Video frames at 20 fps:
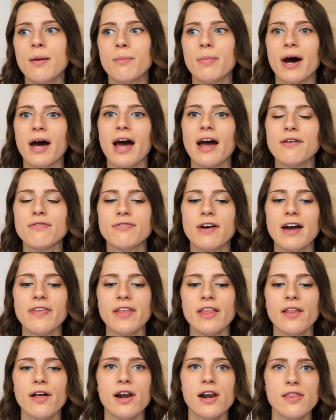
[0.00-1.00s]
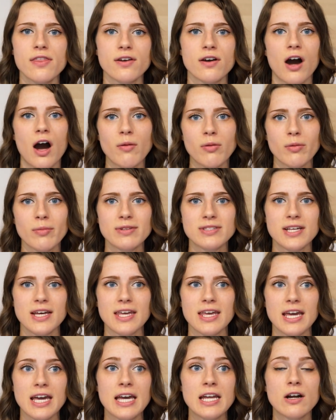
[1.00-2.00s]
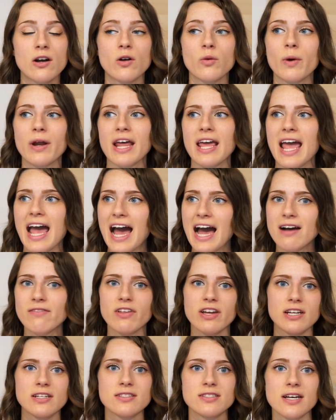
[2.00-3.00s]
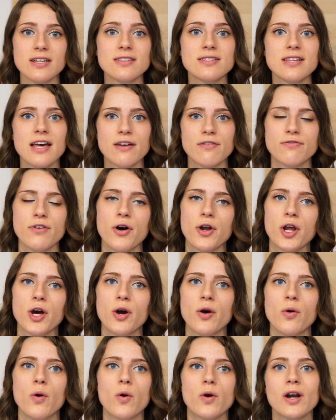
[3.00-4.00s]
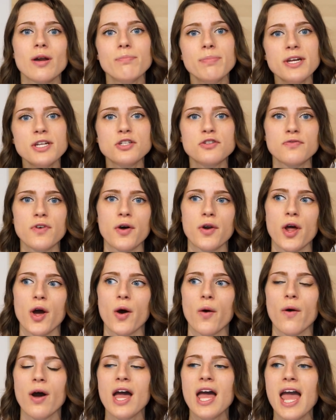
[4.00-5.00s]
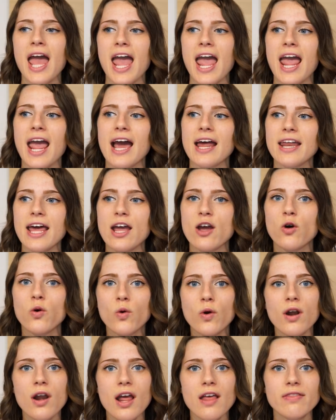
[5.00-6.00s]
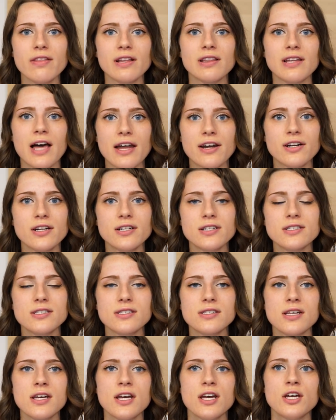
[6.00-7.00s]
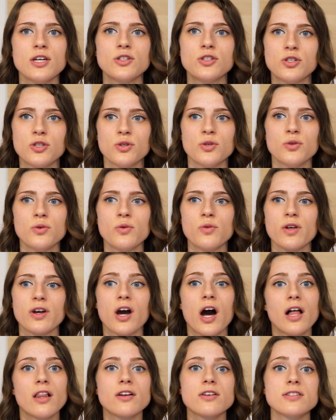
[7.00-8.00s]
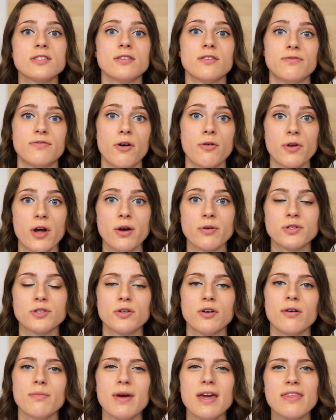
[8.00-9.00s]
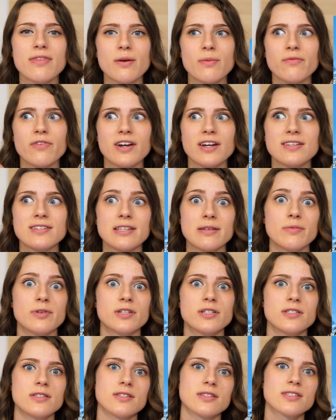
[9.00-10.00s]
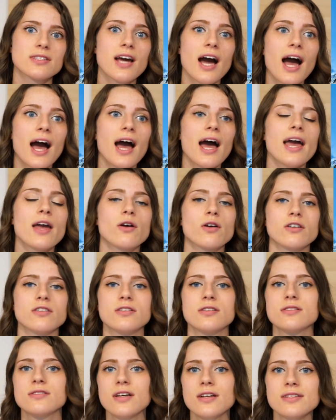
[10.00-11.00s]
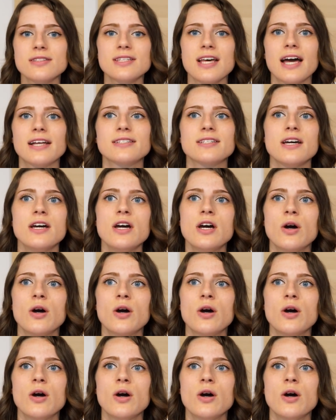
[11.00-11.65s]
but I find a lot of the compliments I get are when I have like a sunset photo or a beach photo and I coordinate the letters to the colors in the photo. So I'll make them very similar to the sky or to the sunset,